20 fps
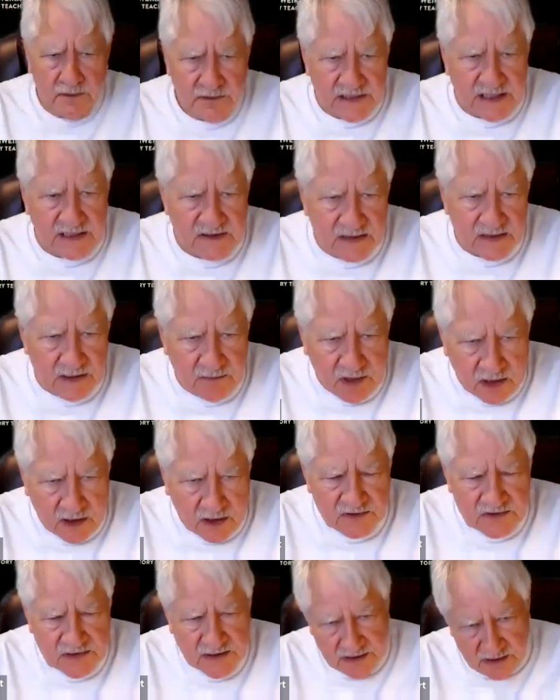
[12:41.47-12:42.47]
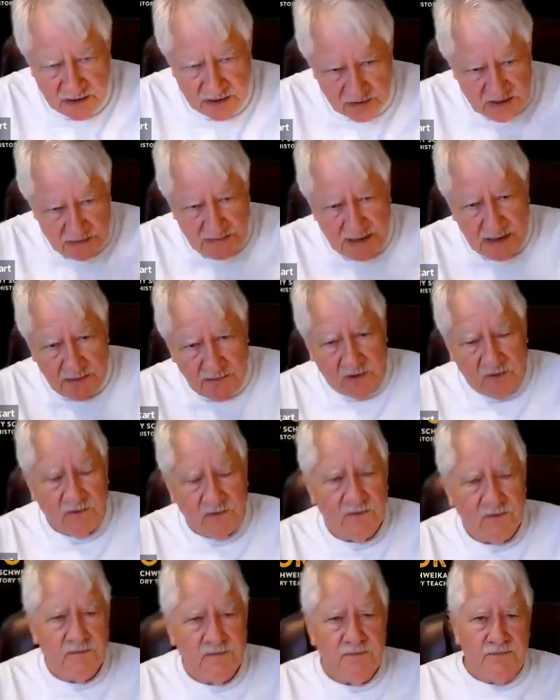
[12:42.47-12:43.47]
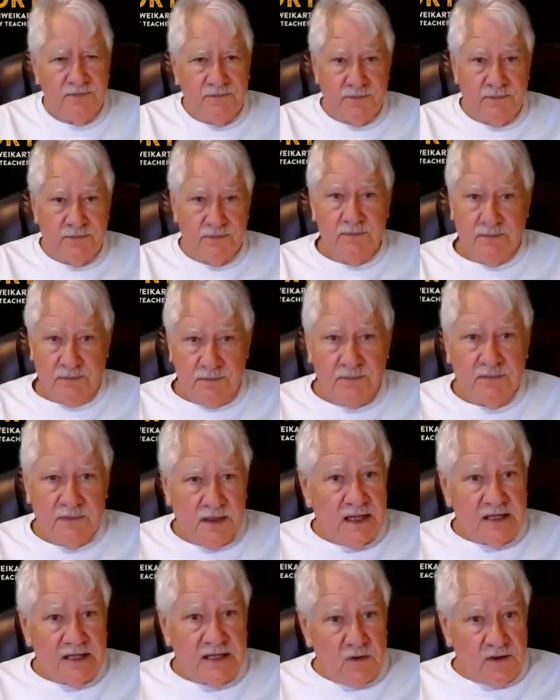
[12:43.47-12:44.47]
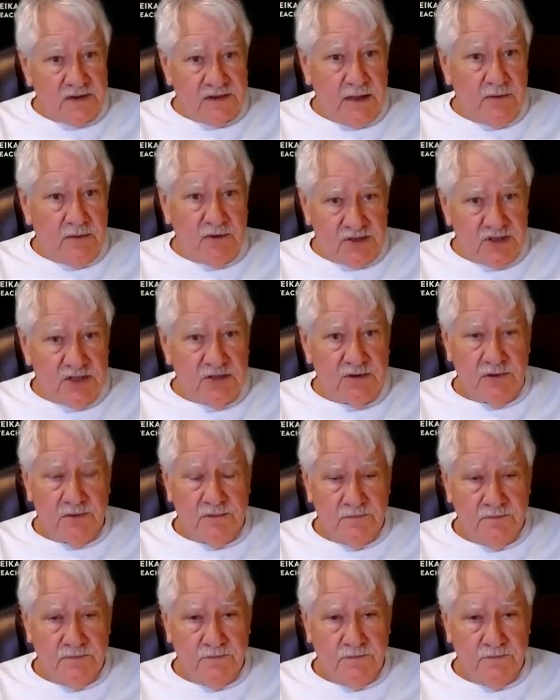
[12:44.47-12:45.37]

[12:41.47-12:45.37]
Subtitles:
Take some of ours. Here's some ammo. That's what they would do.